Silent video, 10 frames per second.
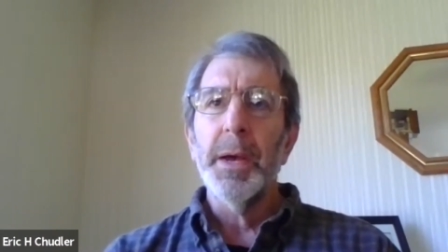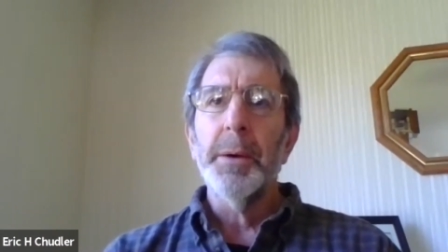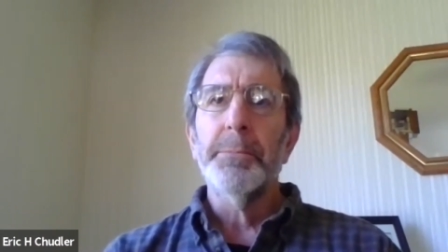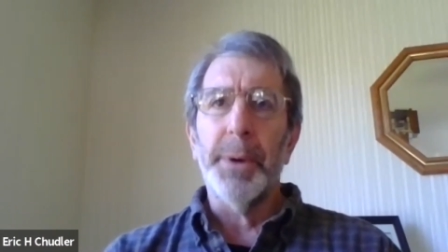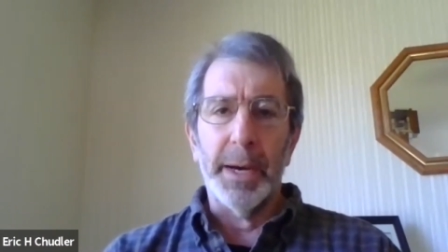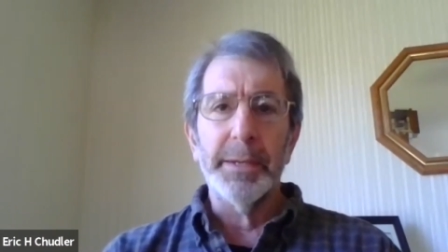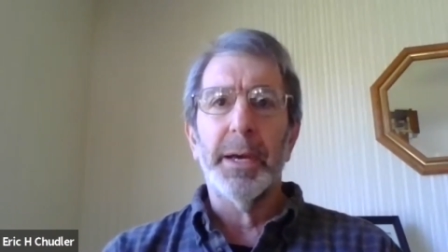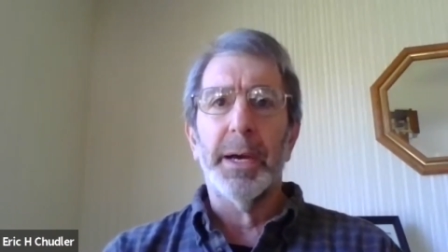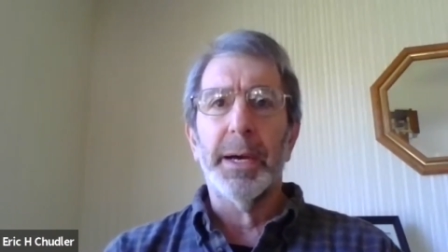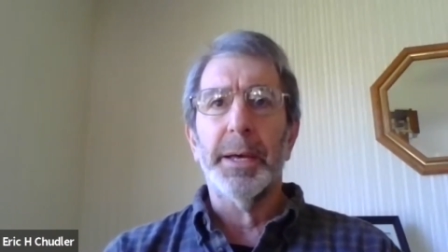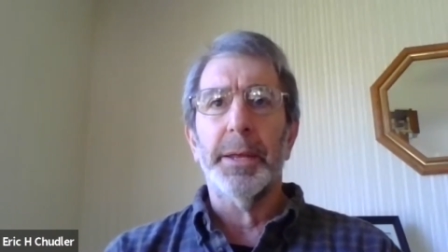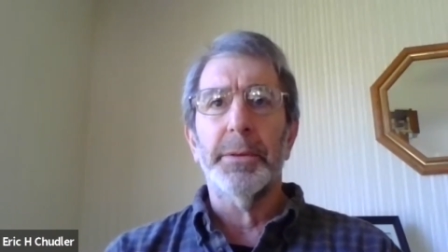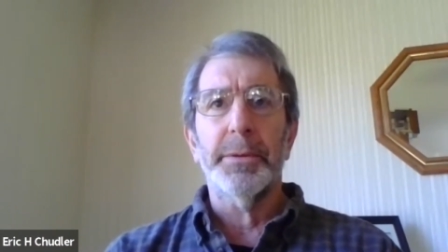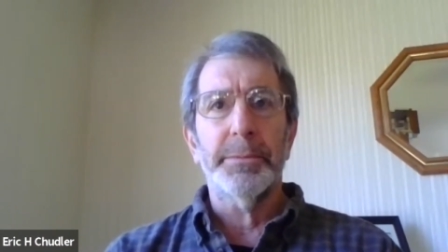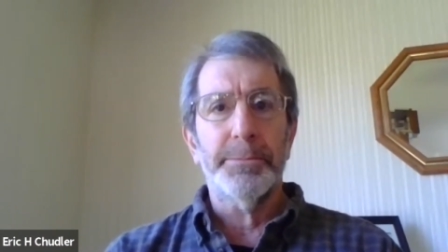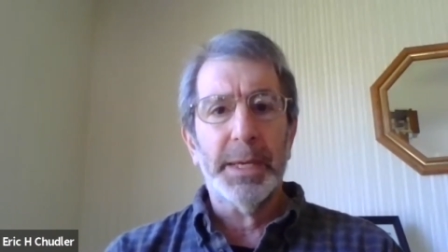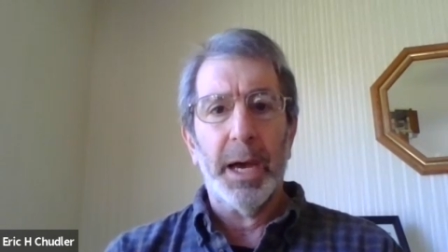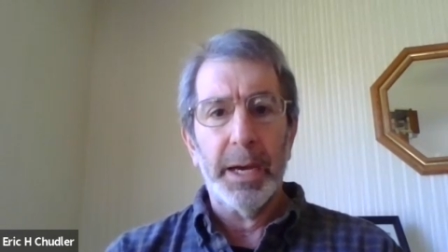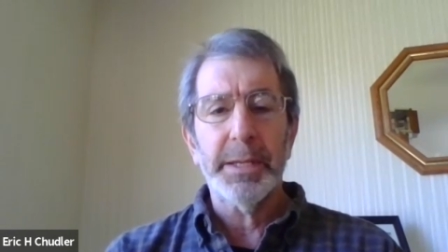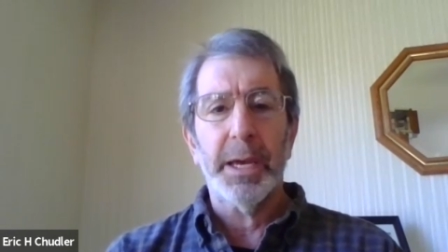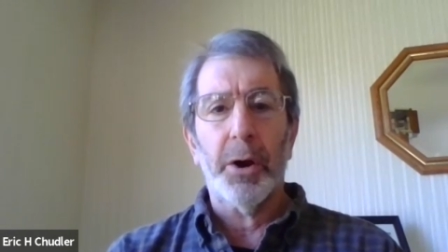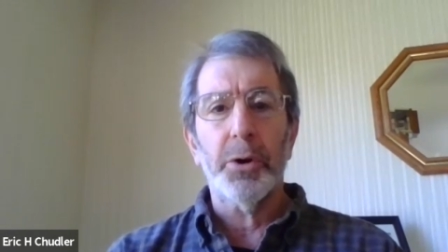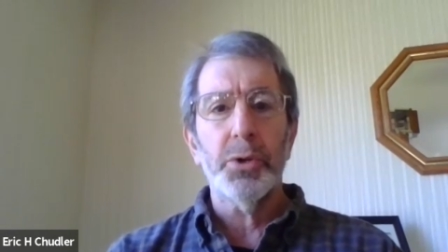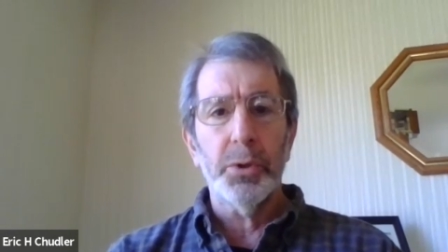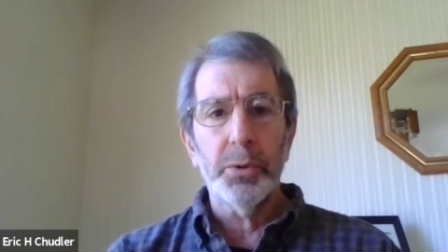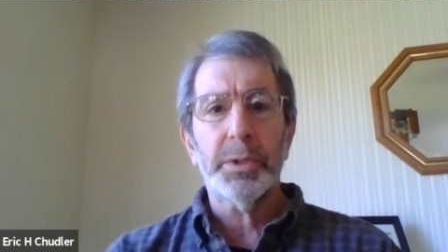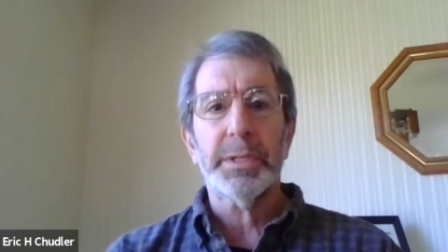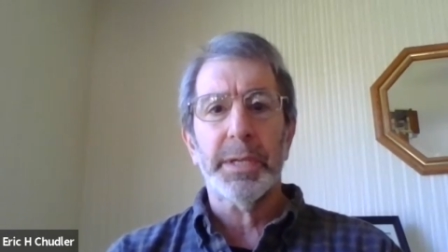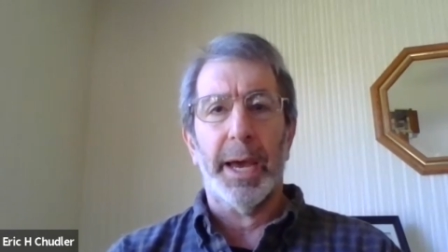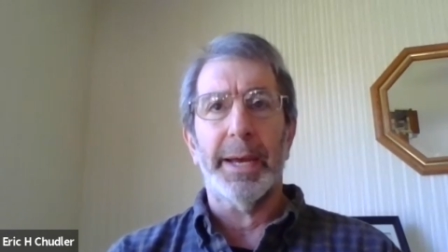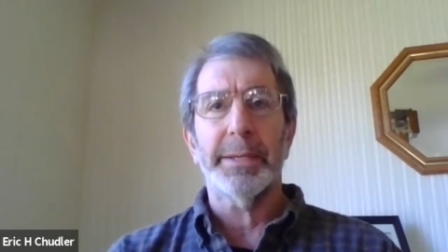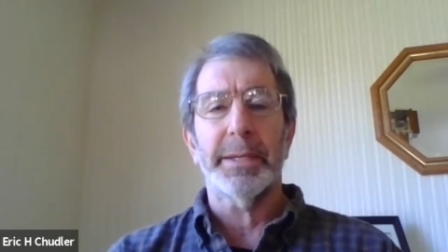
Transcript: But because they are new to science,